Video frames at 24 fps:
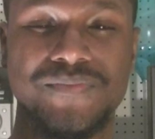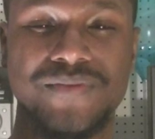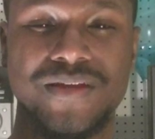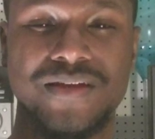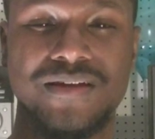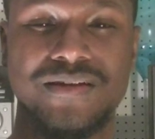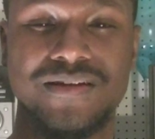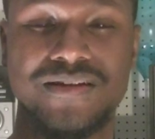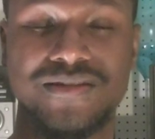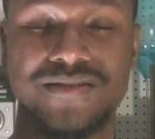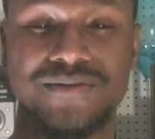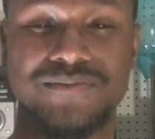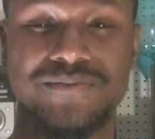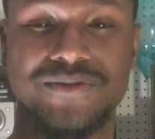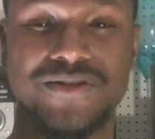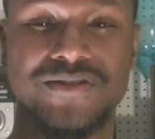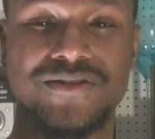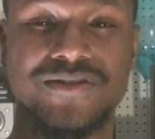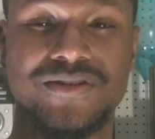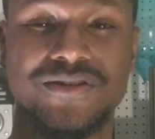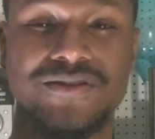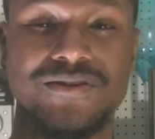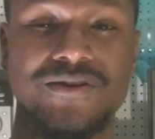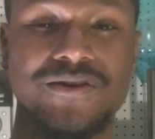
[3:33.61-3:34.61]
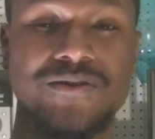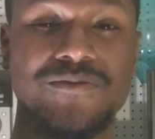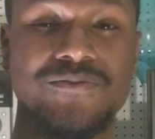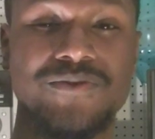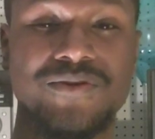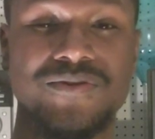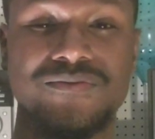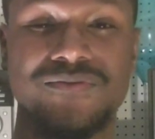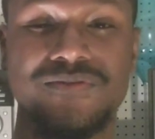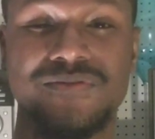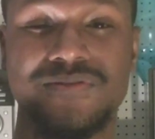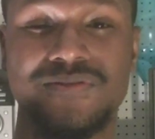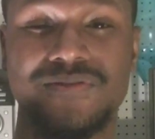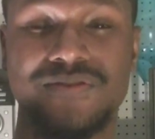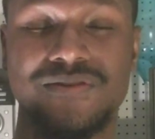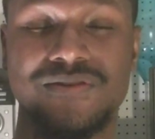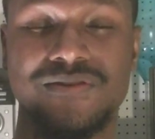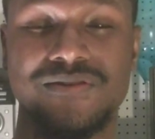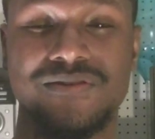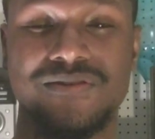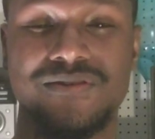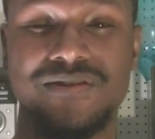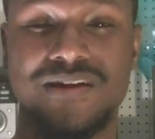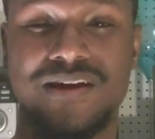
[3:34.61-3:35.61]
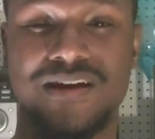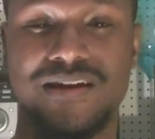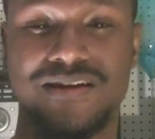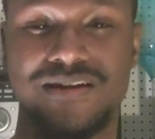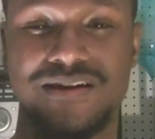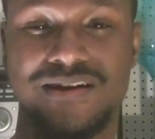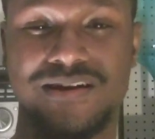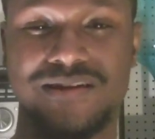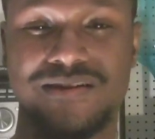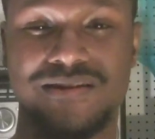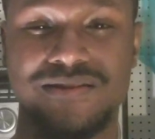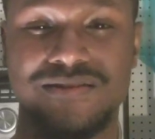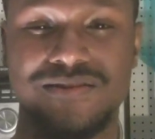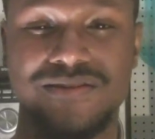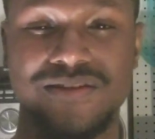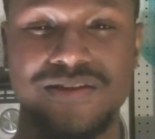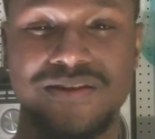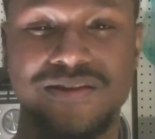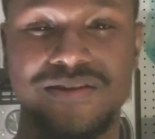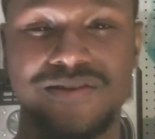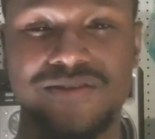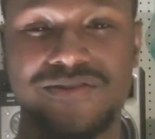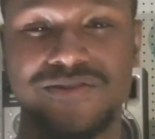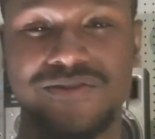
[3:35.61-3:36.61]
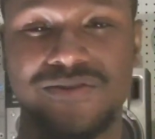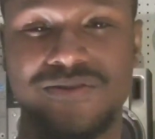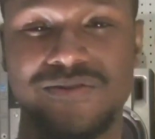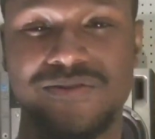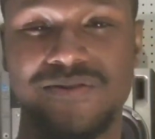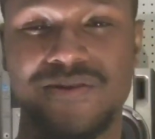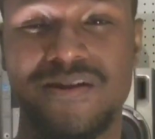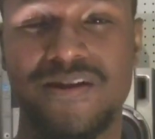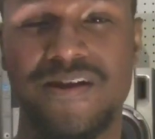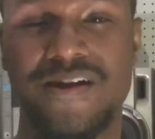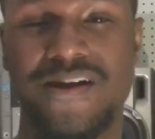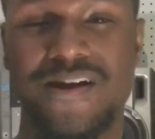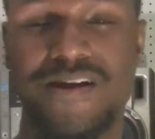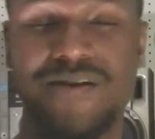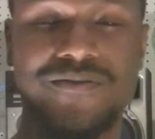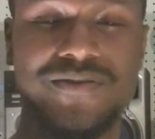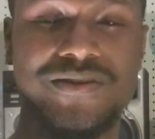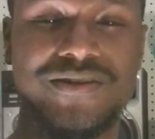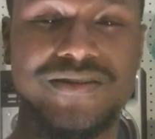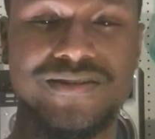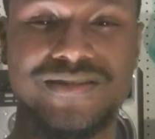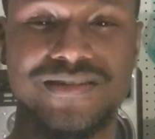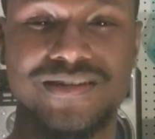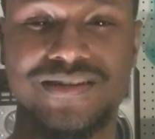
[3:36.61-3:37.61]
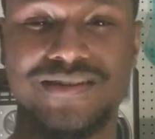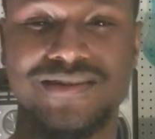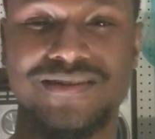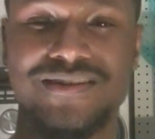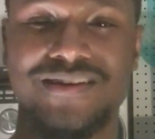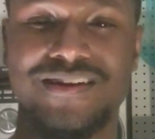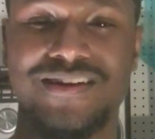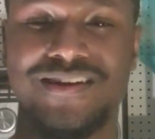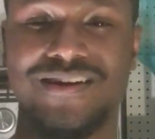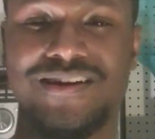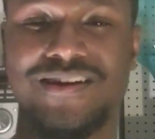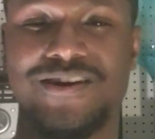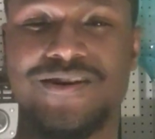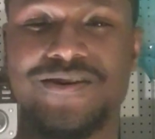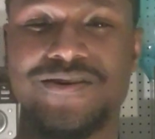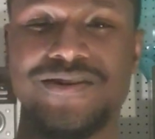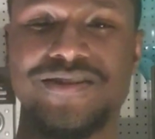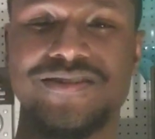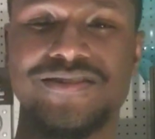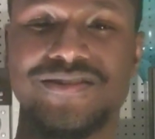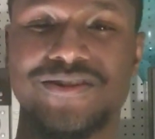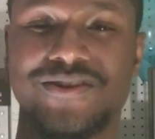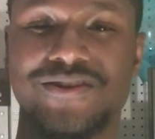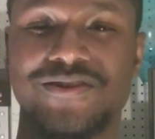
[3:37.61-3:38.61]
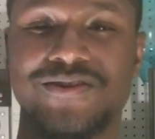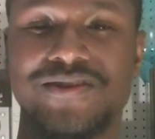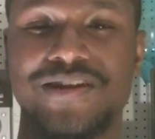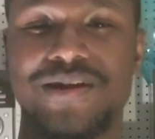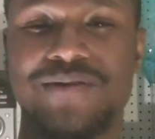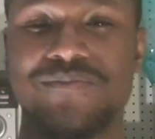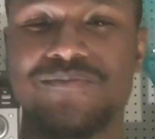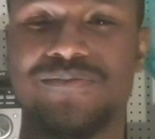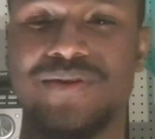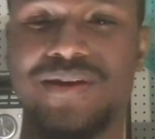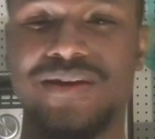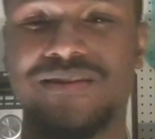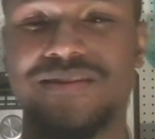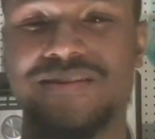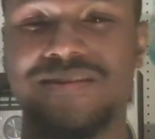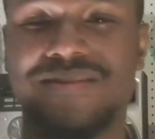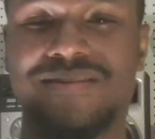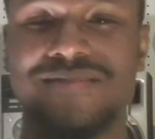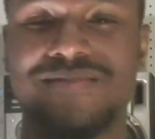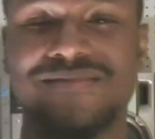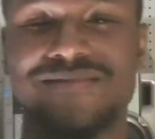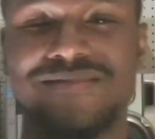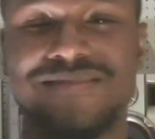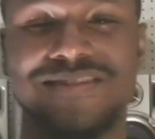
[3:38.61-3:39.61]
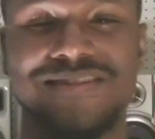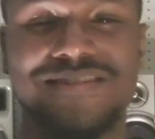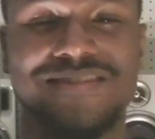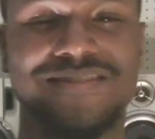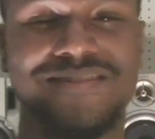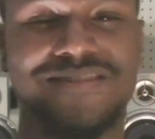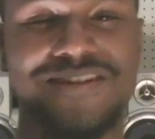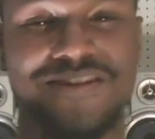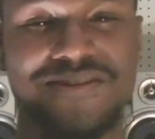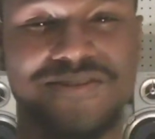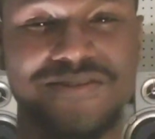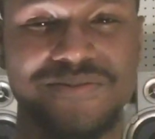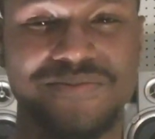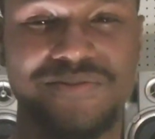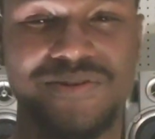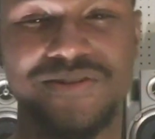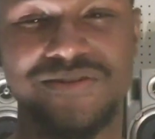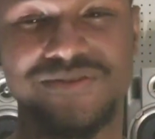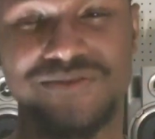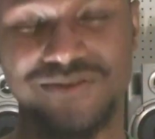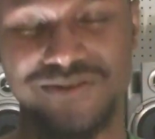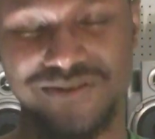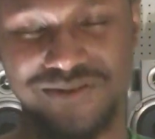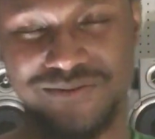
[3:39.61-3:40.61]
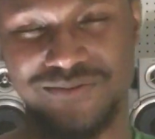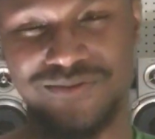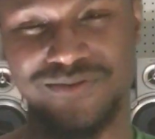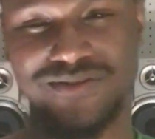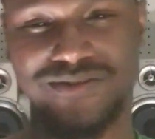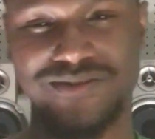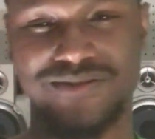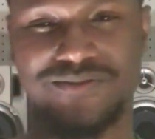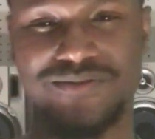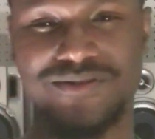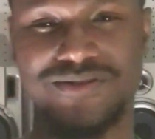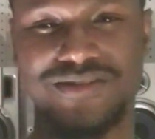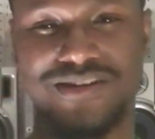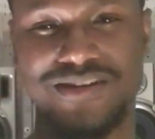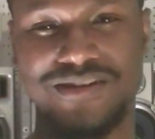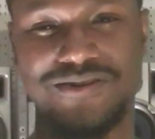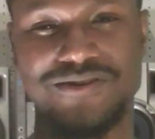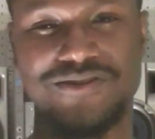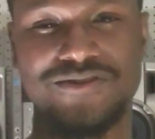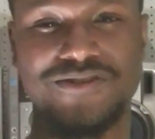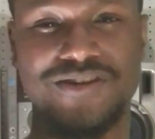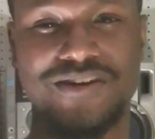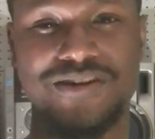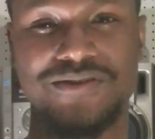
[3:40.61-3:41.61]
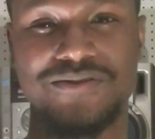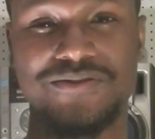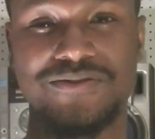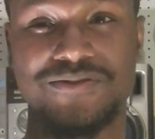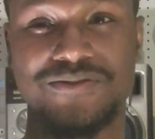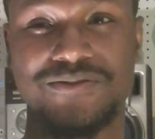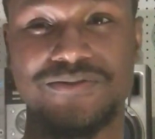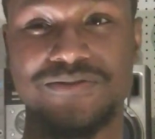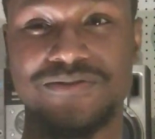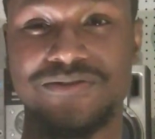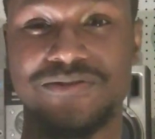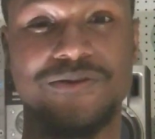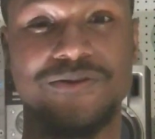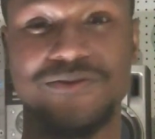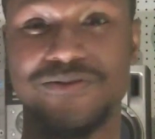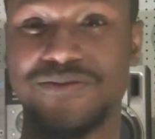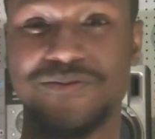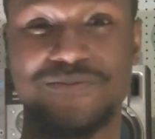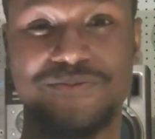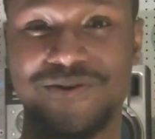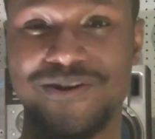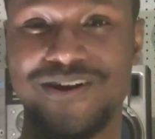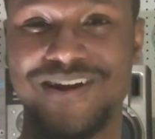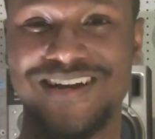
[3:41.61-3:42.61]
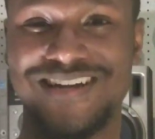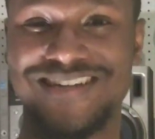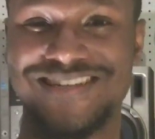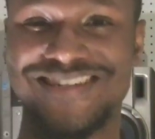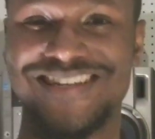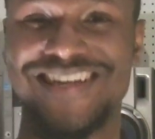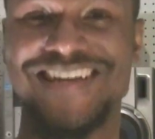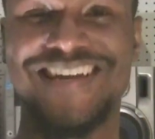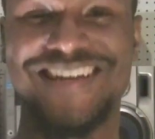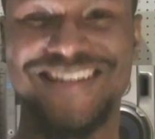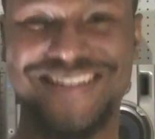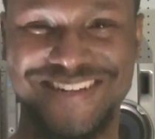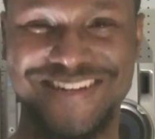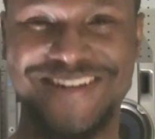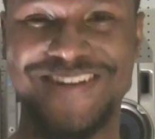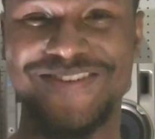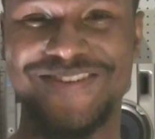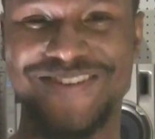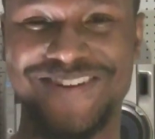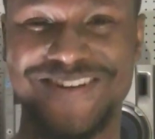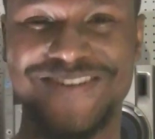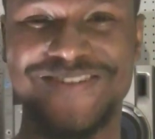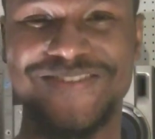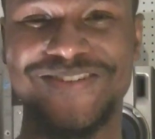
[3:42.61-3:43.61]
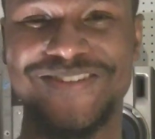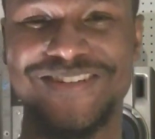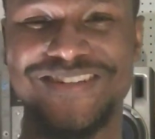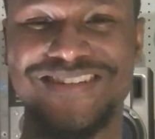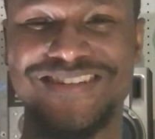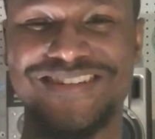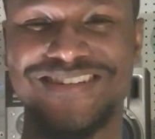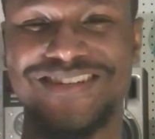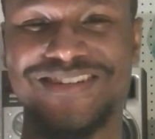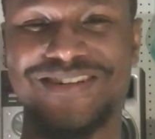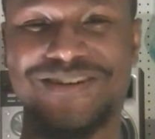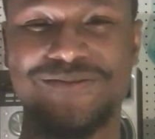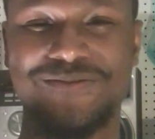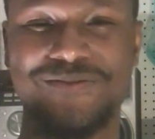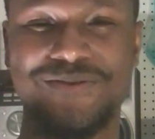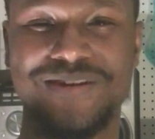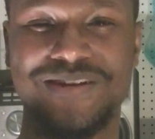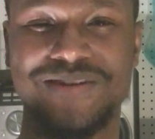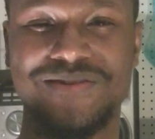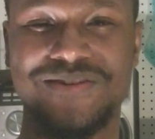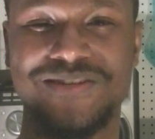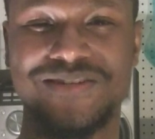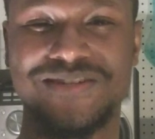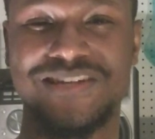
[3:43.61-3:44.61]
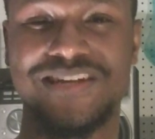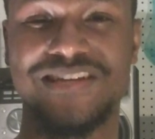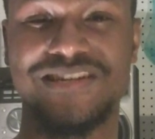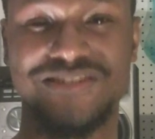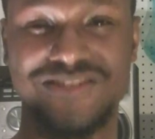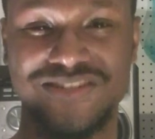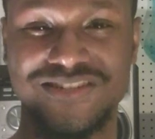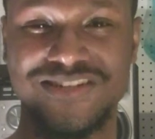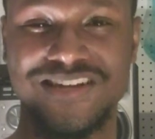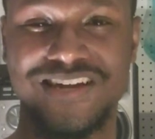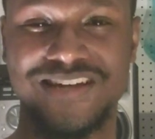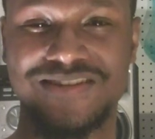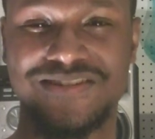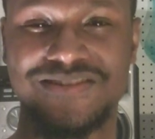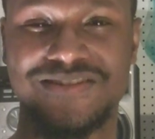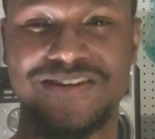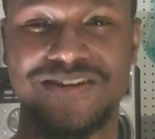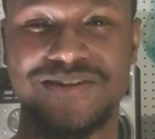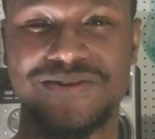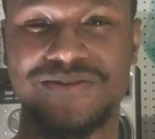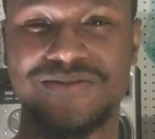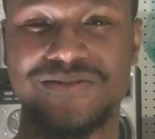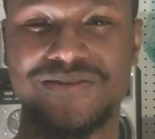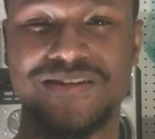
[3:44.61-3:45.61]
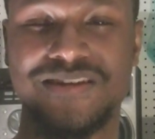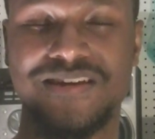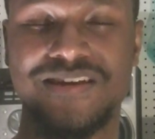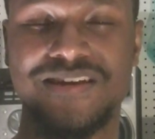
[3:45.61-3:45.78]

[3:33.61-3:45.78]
Alexa Bliss along with the IIconics. So I already saw that Bayley and Sasha Banks were going to really retain their titles. So it's no surprise that they're going to really end up winning, because they just got the titles,